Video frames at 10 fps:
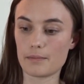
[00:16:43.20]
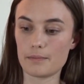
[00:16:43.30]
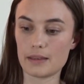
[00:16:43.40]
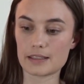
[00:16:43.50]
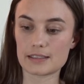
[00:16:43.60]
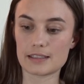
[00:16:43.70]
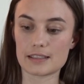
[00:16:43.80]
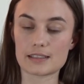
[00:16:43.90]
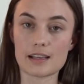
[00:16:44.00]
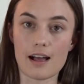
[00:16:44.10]
mix
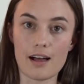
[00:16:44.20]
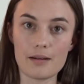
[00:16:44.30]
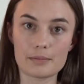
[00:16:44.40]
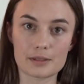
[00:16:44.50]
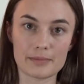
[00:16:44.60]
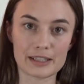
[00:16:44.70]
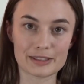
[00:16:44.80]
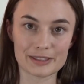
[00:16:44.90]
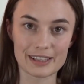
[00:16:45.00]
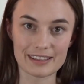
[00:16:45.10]
this up to make
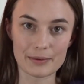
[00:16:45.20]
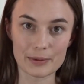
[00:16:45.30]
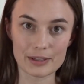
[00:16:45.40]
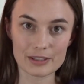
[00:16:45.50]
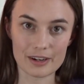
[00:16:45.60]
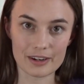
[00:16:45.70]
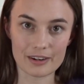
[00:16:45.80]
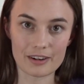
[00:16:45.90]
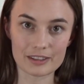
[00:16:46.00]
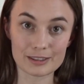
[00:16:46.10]
sure that the oils are
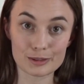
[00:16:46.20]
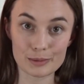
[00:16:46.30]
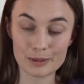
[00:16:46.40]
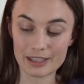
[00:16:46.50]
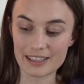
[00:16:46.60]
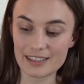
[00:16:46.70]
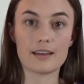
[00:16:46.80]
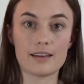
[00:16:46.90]
all distributed.